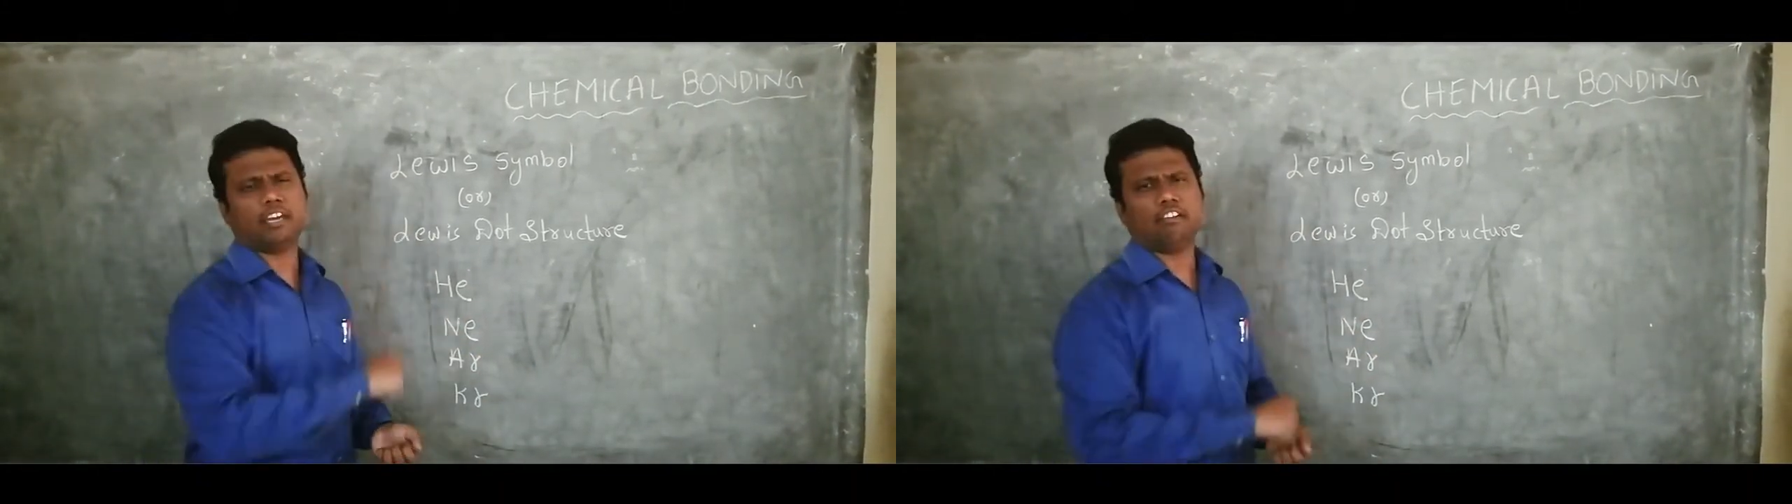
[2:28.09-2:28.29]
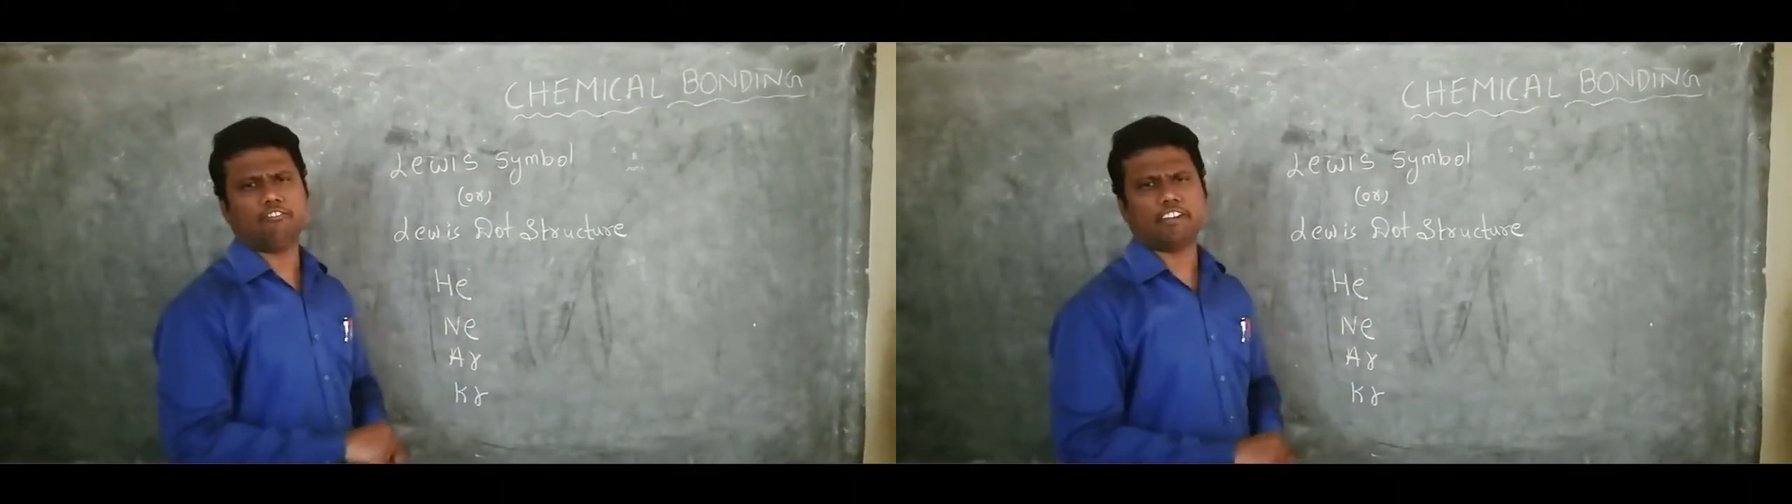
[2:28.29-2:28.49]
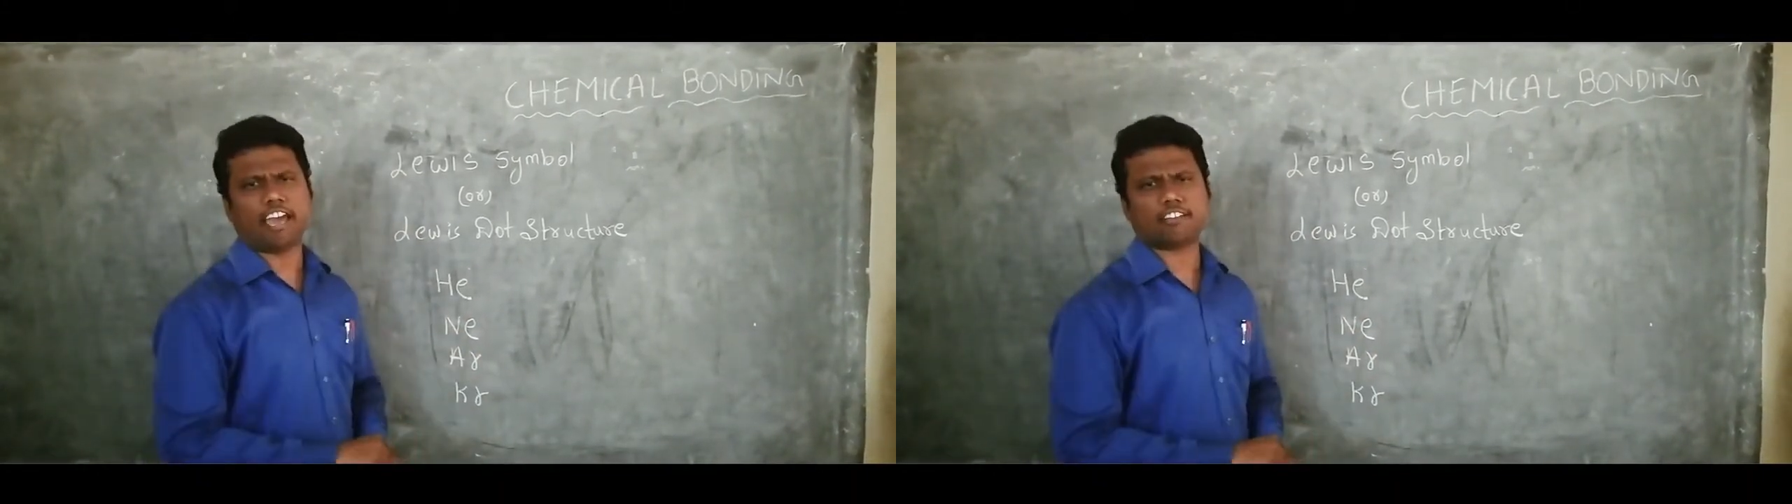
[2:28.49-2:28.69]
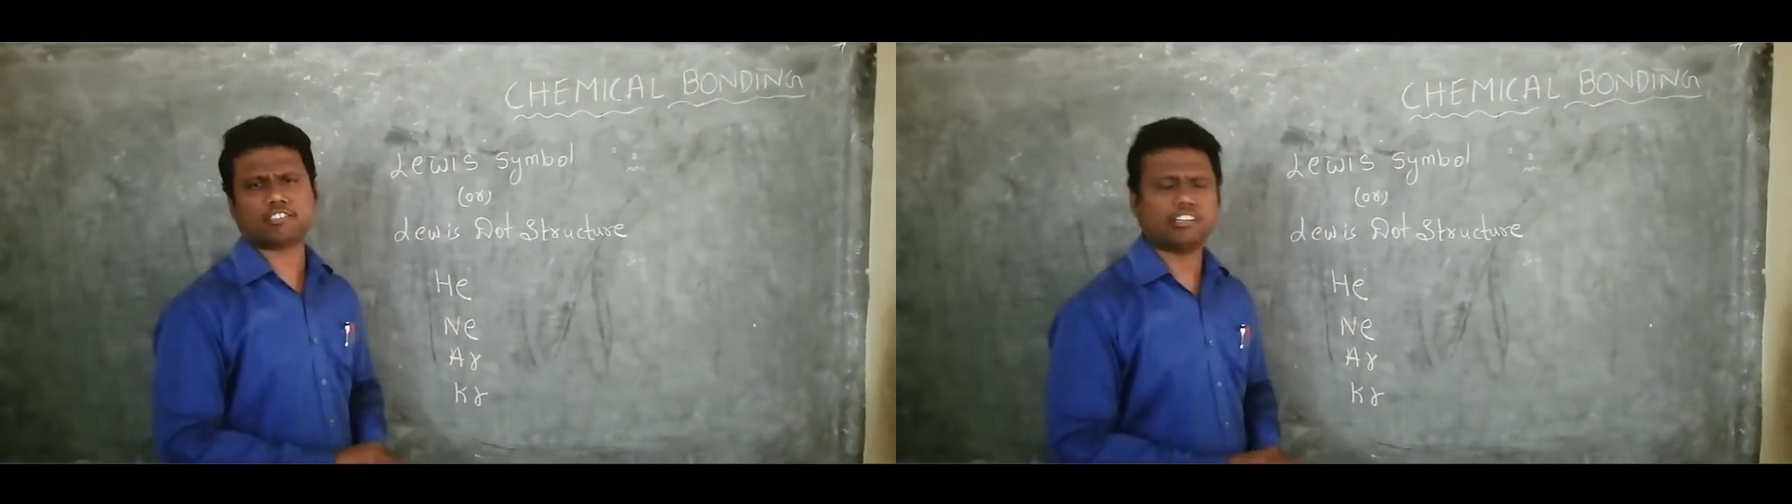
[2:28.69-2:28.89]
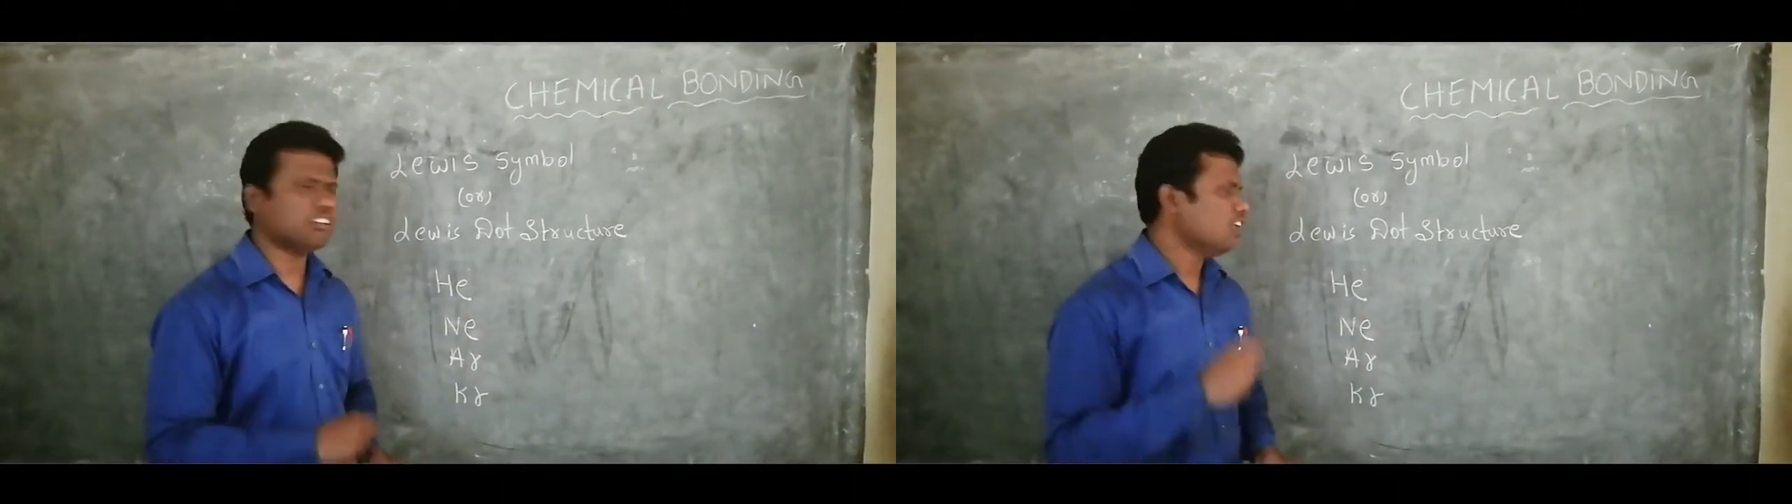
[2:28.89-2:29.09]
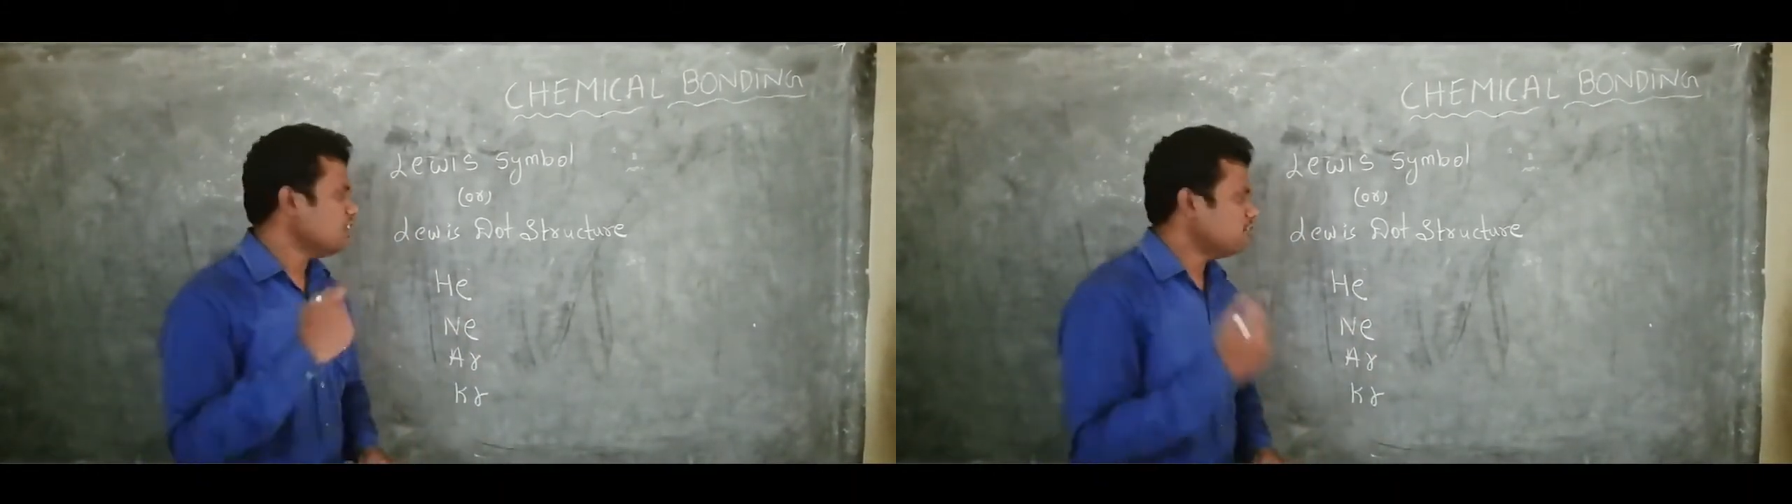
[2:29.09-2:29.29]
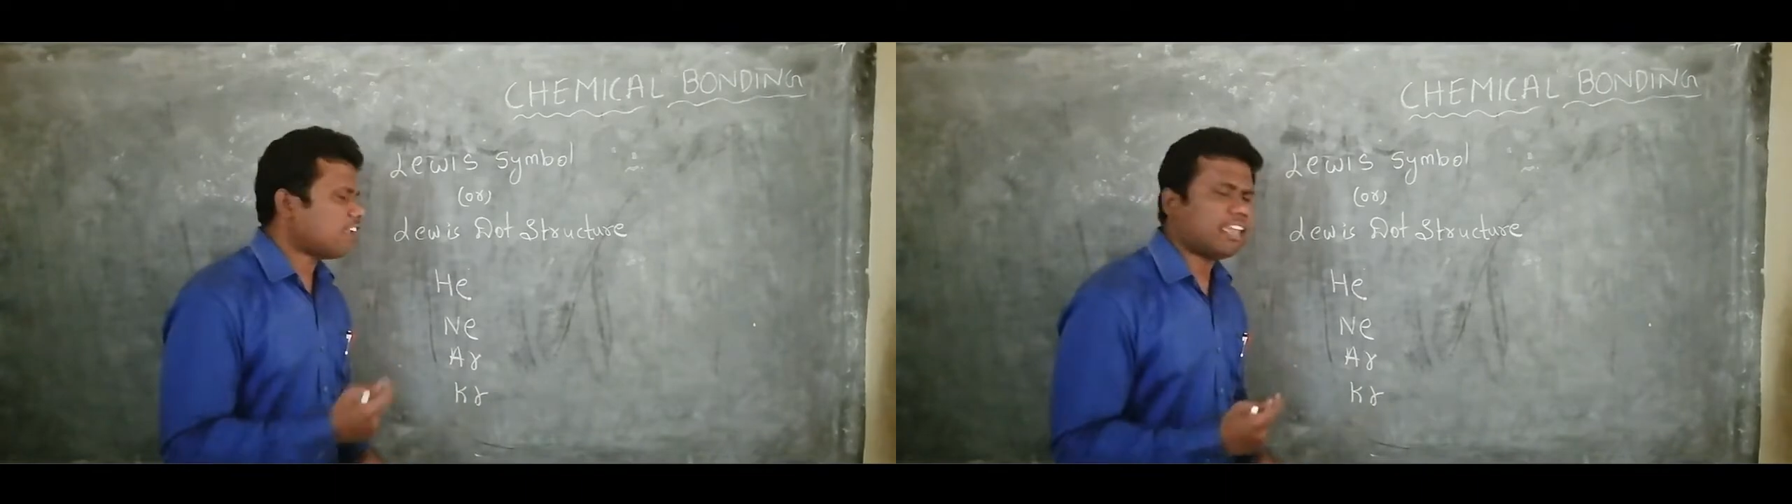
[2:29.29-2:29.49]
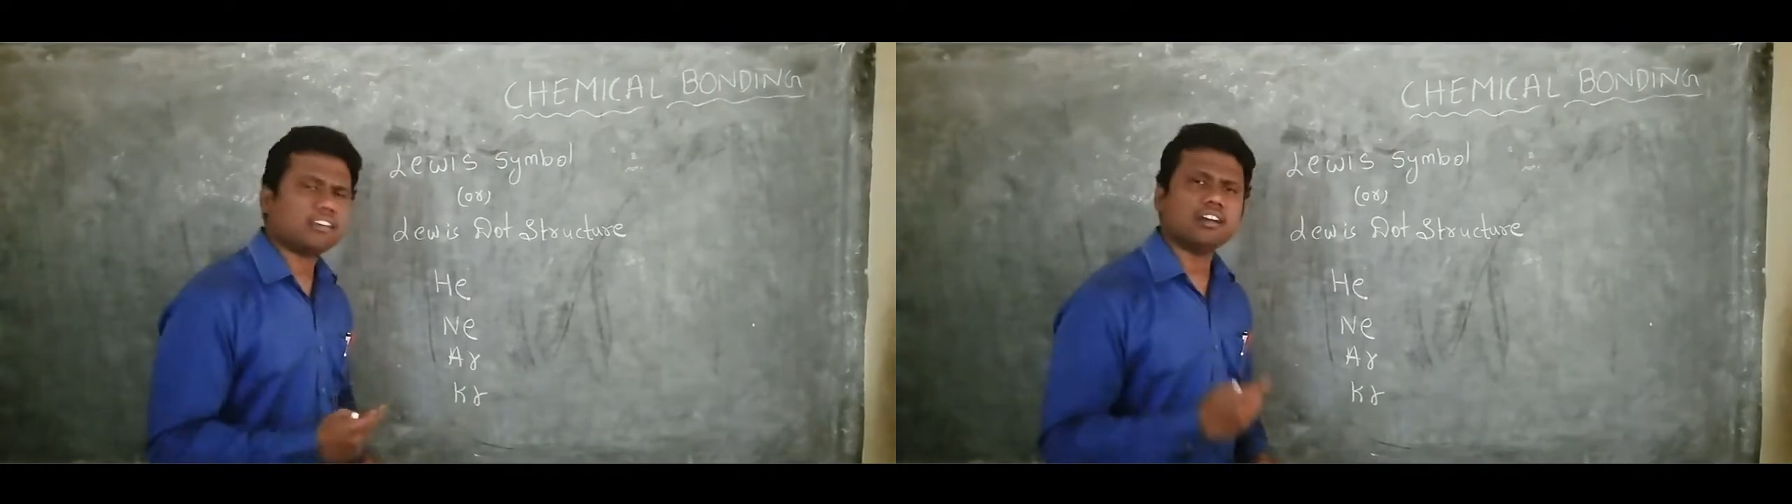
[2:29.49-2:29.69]
reaction like
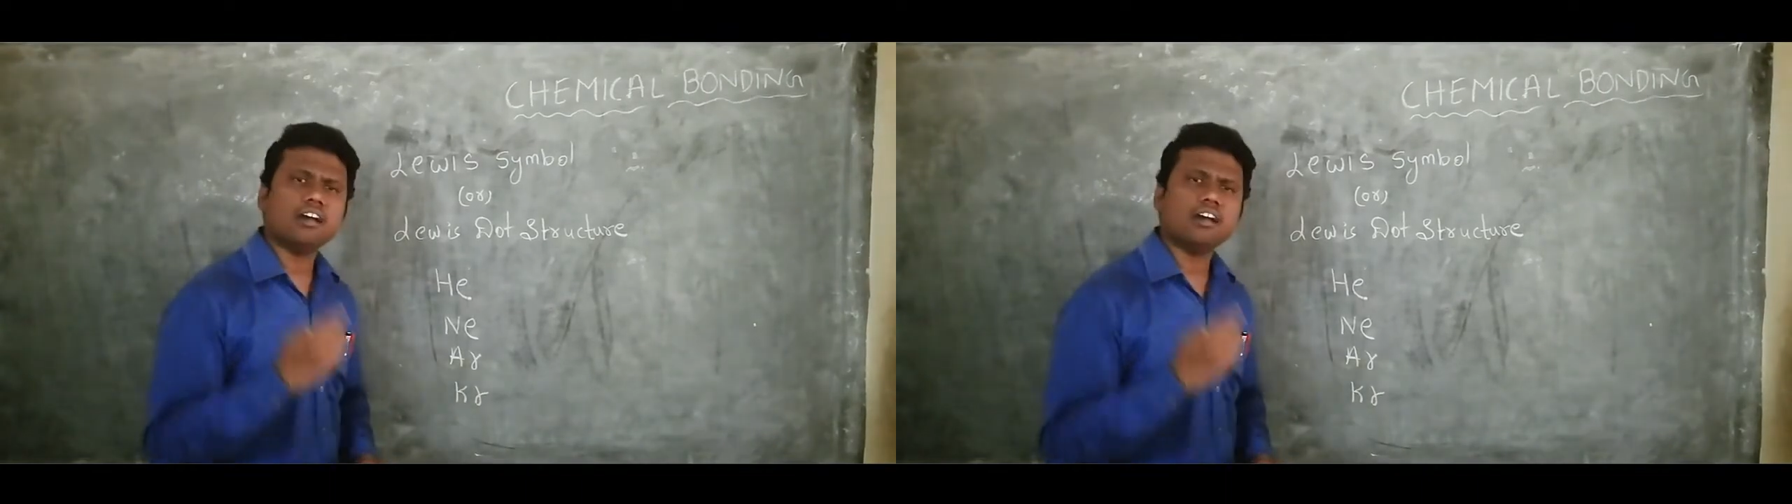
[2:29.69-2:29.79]
uh,